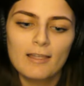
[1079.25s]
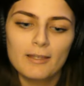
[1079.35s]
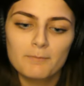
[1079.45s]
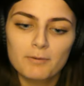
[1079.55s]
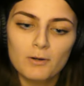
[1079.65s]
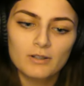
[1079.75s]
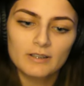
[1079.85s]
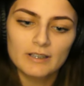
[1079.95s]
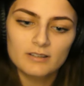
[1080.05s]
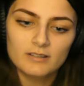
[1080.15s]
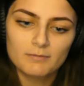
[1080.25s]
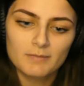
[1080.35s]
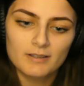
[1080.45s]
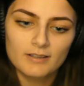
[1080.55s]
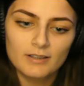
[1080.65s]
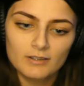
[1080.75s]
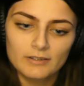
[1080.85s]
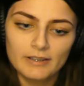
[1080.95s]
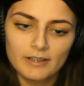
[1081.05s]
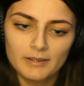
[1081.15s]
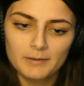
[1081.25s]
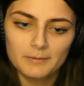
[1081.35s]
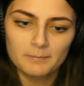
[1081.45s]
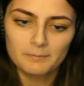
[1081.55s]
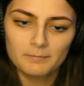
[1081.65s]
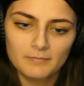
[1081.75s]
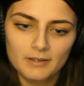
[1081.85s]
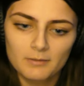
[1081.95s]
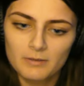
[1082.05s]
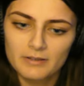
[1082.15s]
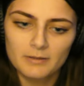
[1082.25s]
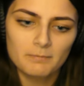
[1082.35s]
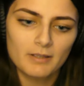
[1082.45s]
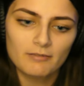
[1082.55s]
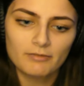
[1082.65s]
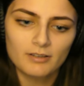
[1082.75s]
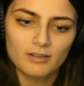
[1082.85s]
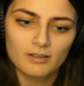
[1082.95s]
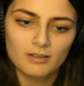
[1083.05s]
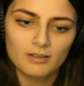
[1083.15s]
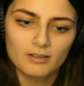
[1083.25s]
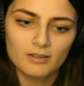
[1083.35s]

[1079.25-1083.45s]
It broke against him and killed him. It wasn't meant for